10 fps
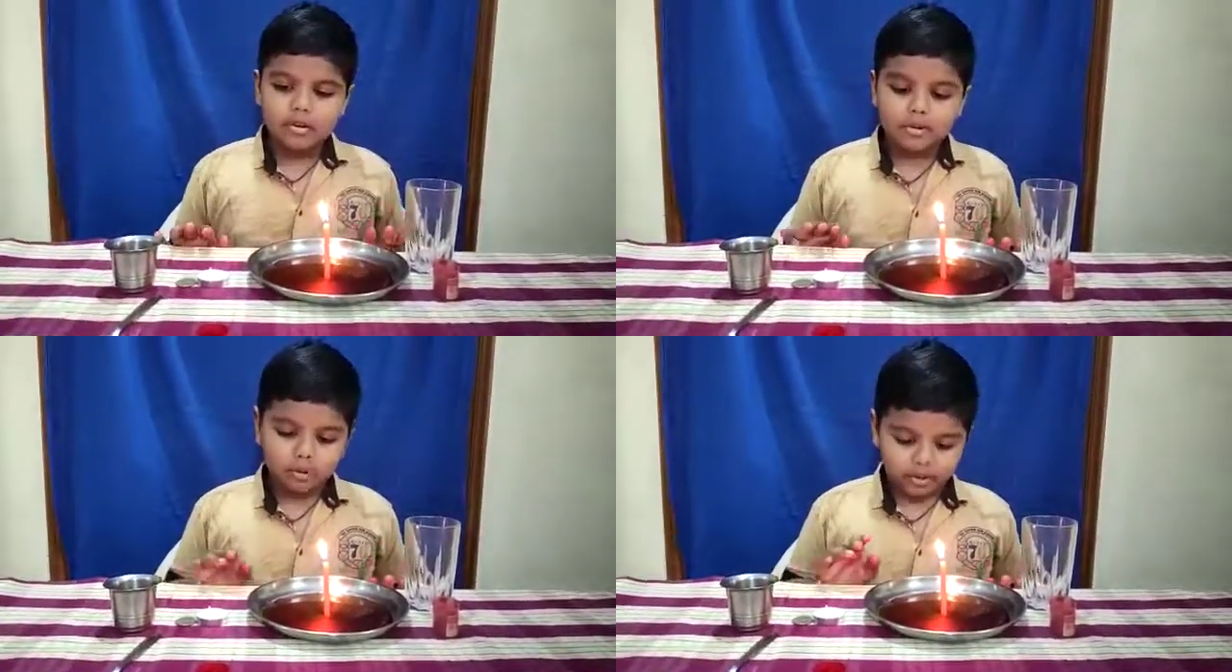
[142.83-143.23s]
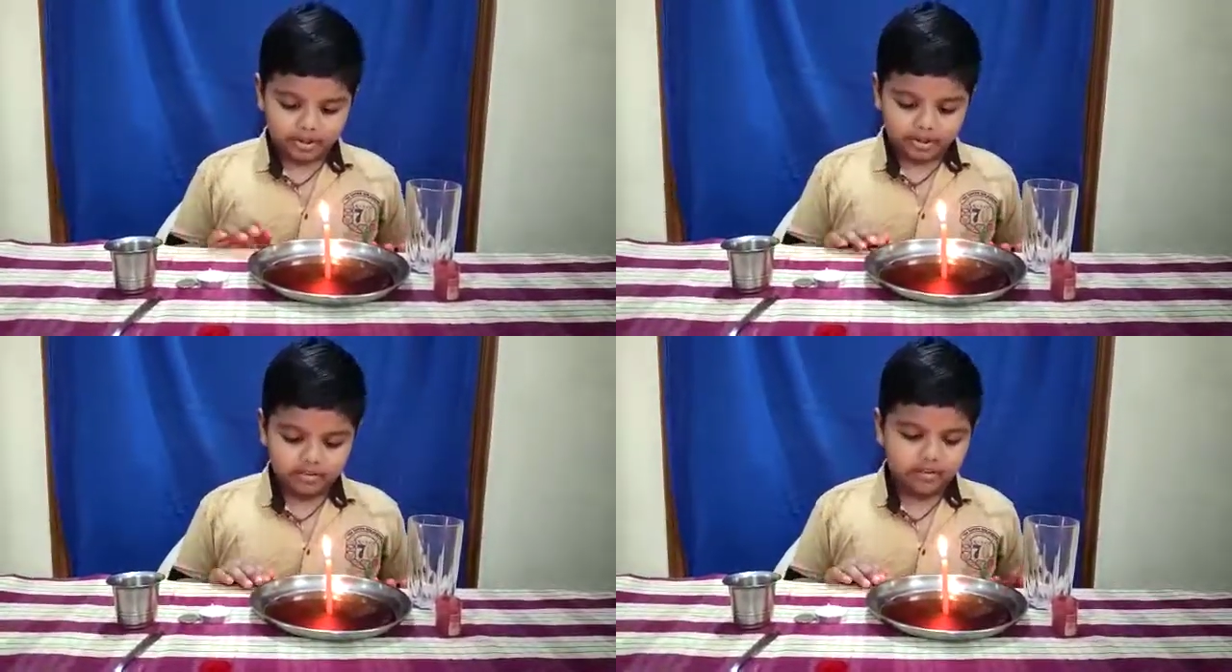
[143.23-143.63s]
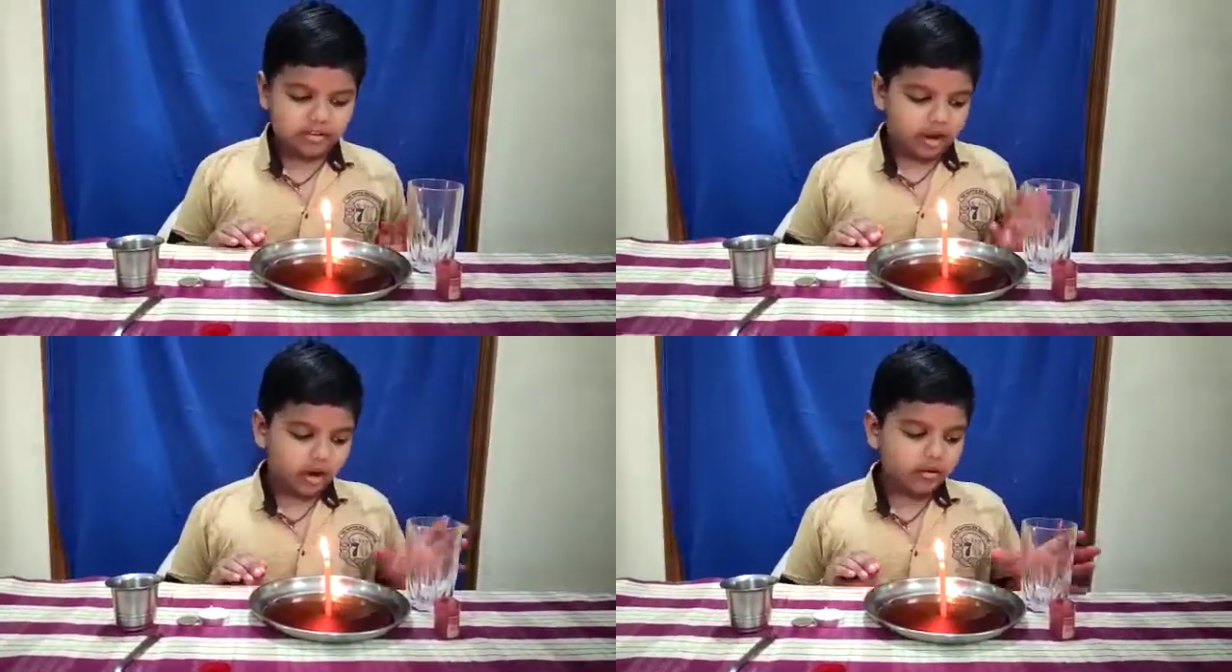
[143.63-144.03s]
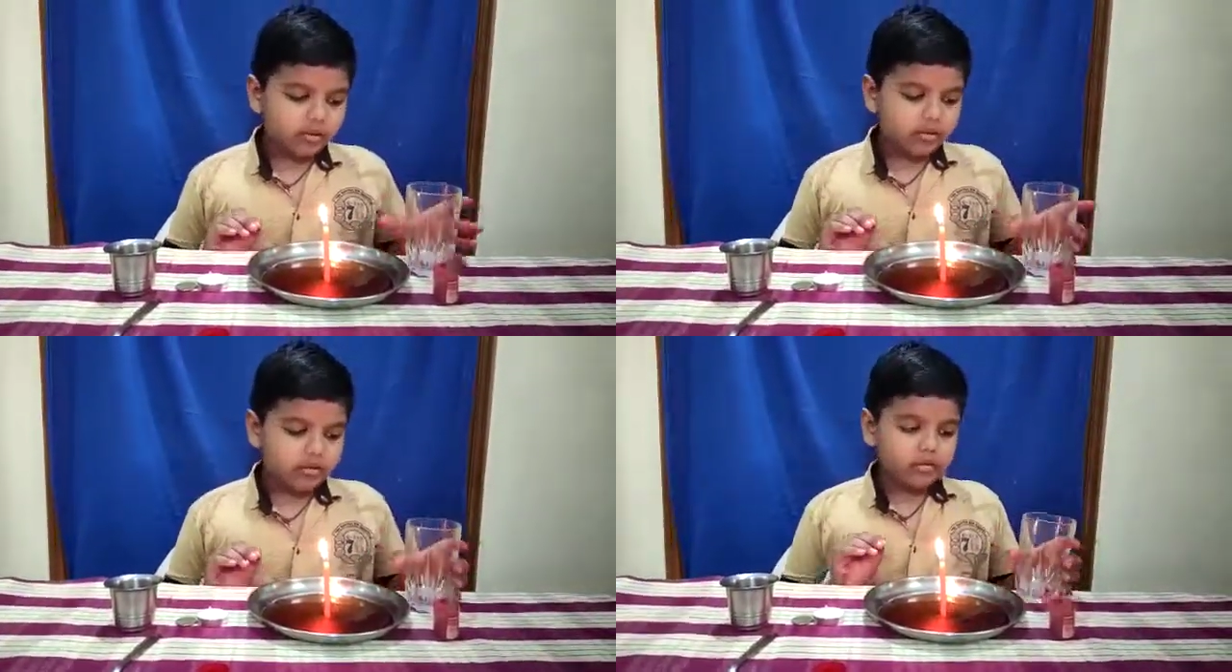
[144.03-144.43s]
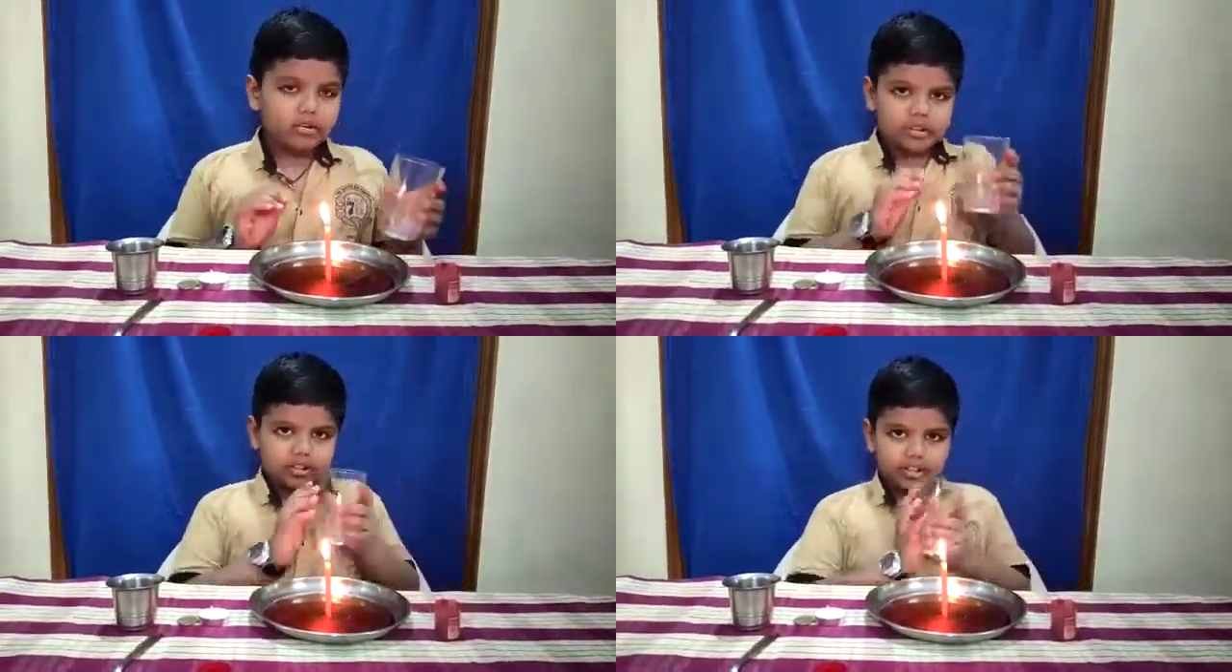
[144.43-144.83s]
Okay, now
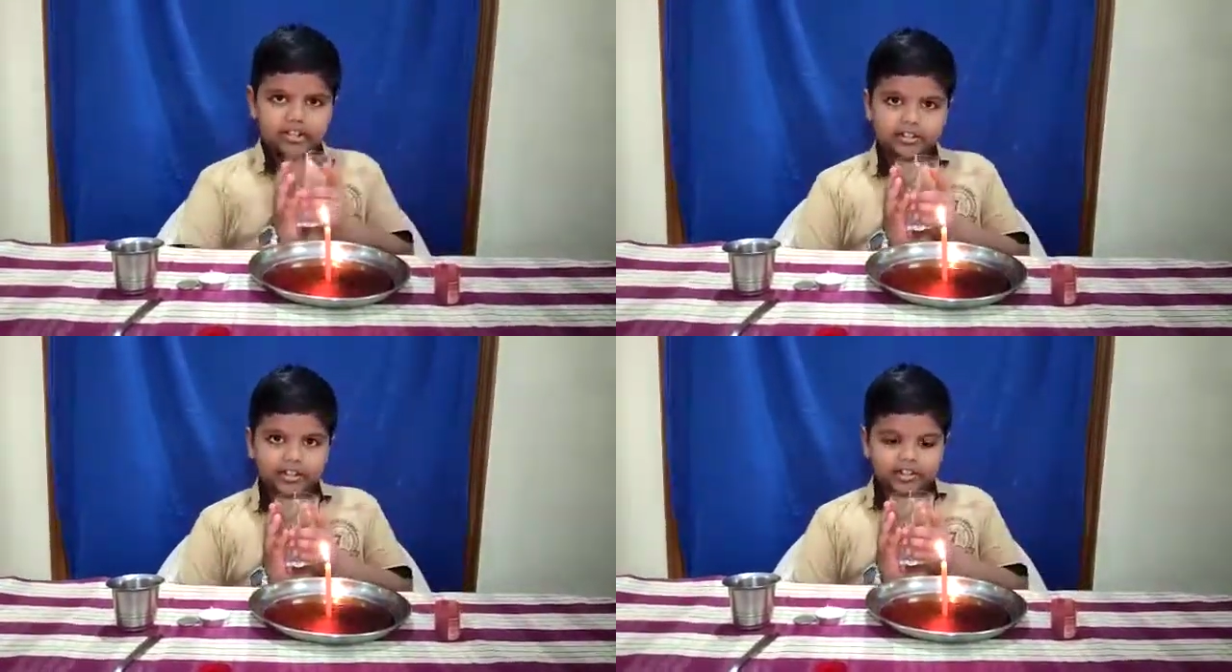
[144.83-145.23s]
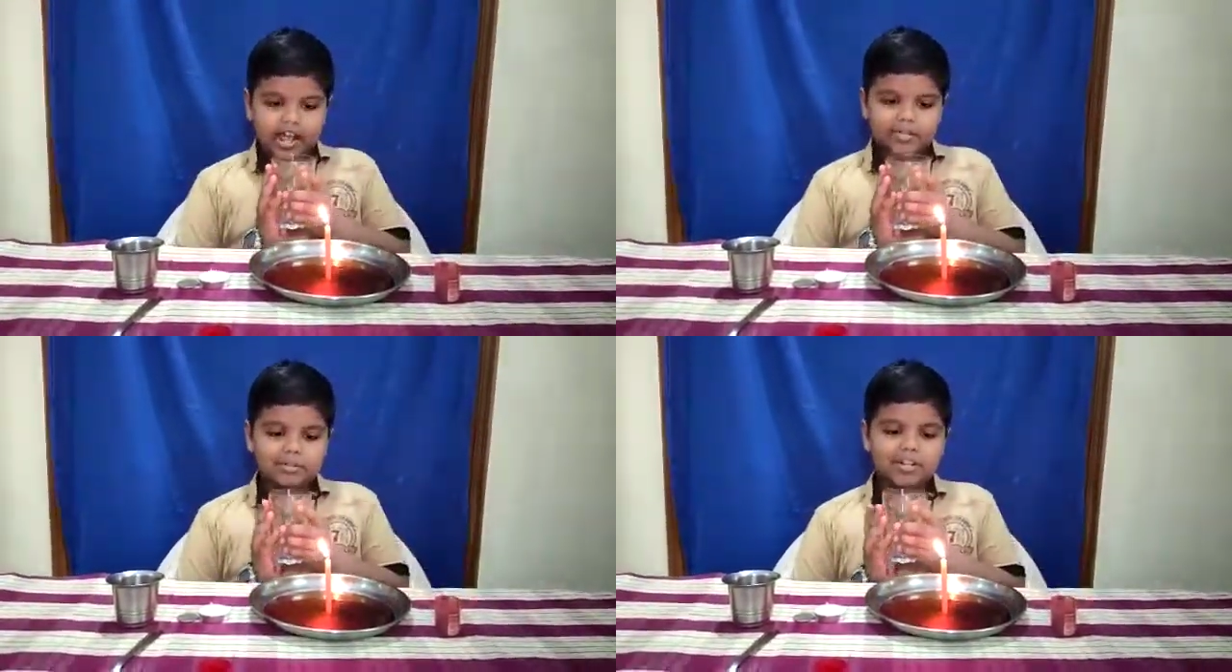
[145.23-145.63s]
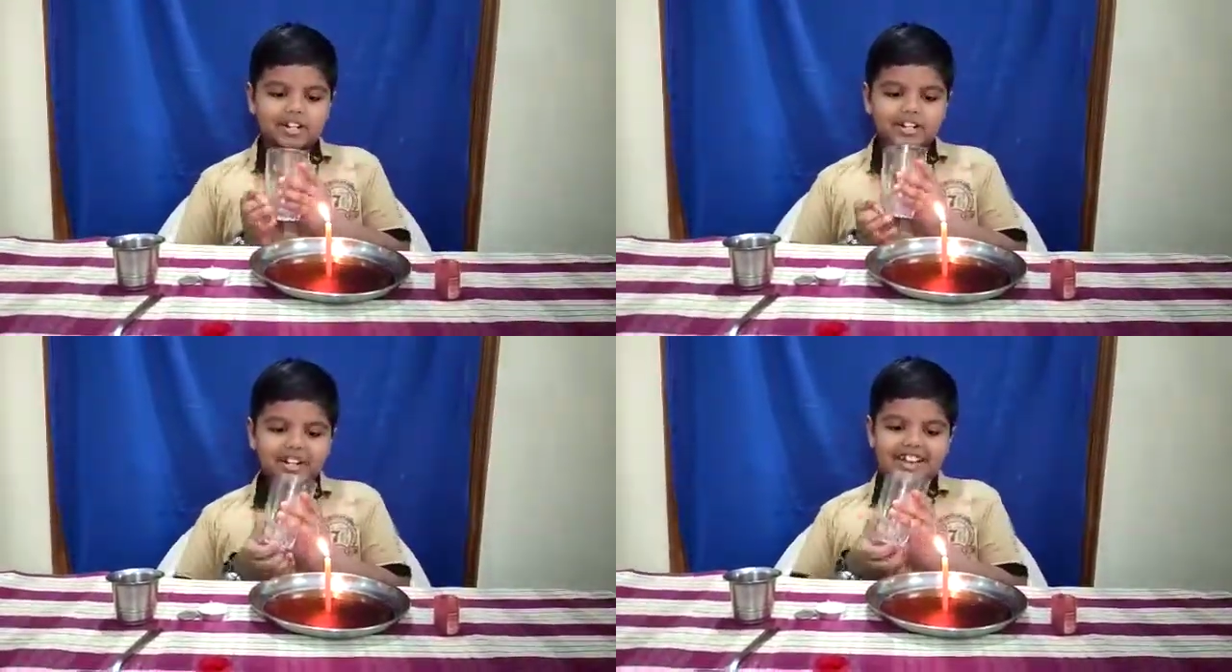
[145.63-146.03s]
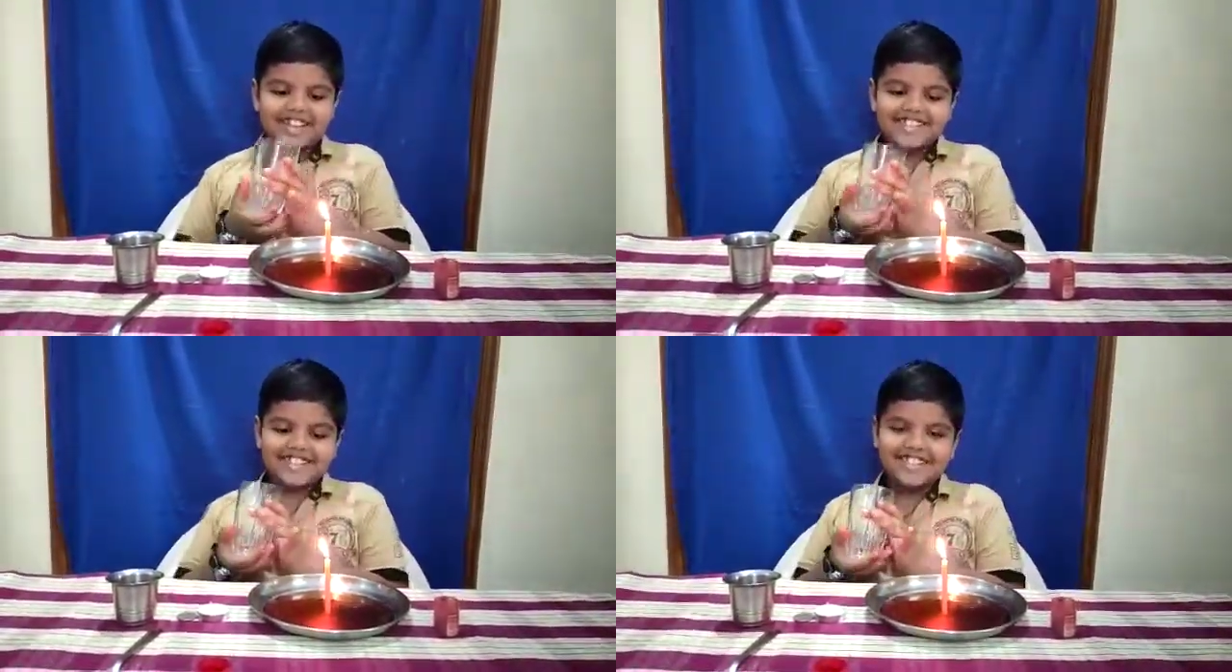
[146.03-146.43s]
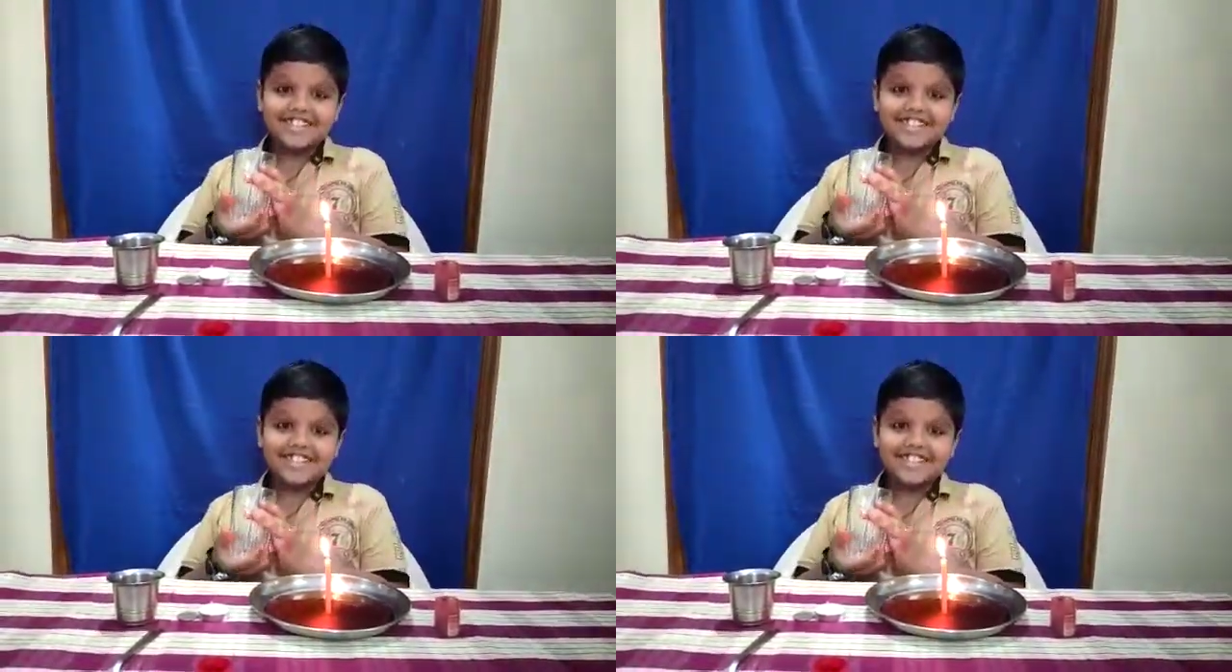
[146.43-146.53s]
take the transparent glass.